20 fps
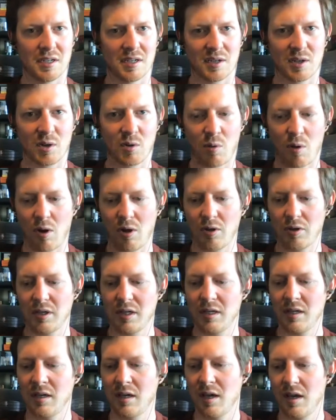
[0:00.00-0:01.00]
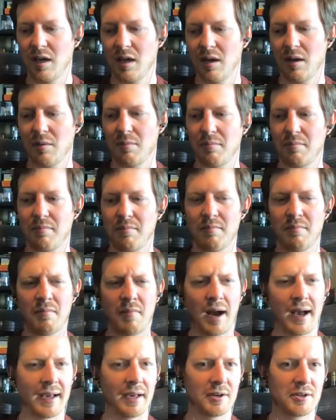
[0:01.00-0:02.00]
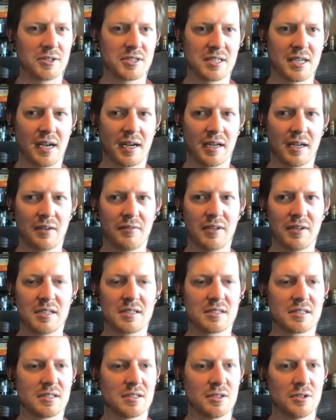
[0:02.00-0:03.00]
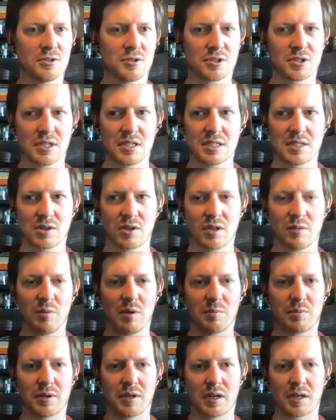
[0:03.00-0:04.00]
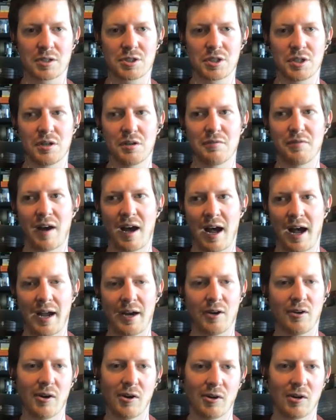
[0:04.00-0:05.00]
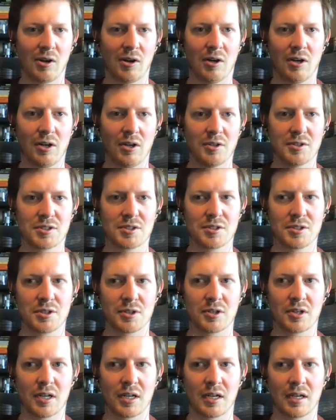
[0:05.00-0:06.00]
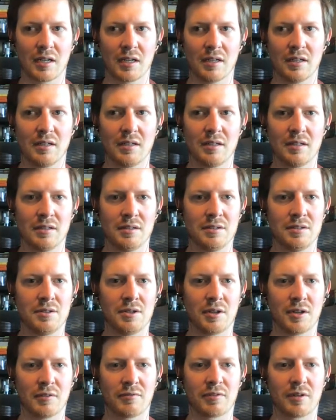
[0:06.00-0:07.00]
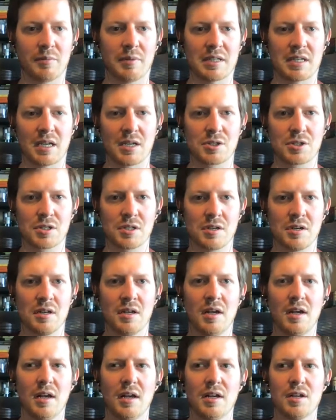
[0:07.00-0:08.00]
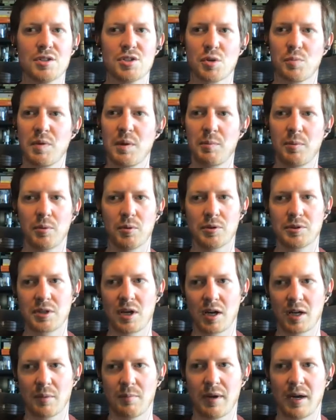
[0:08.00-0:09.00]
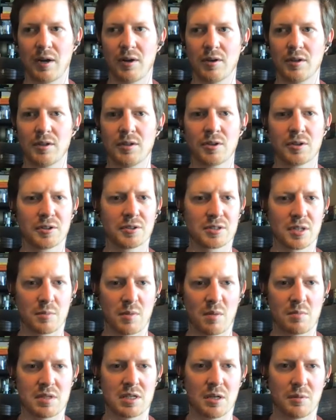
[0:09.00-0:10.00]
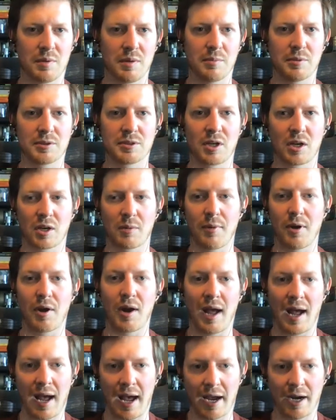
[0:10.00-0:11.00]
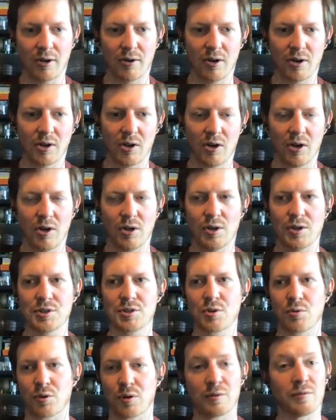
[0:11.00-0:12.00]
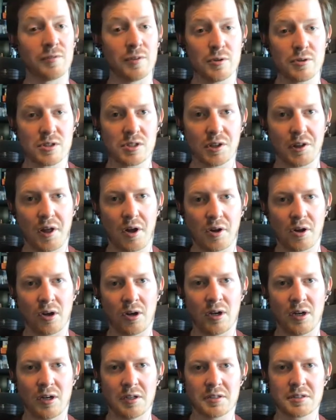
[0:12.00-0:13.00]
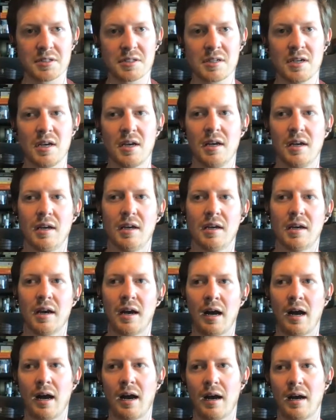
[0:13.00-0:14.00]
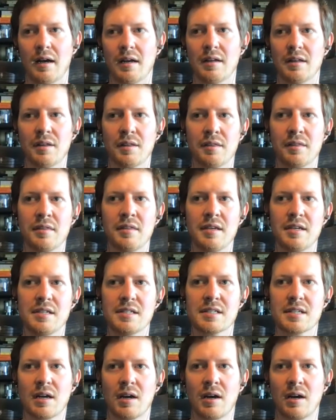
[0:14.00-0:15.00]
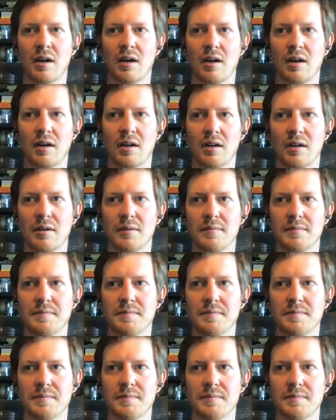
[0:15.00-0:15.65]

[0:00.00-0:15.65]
quality. My understanding of it is that usually it's going to be production of higher alcohols during fermentation. So people will talk about, you'll sometimes hear people talk about higher alcohols or fusel alcohols. These are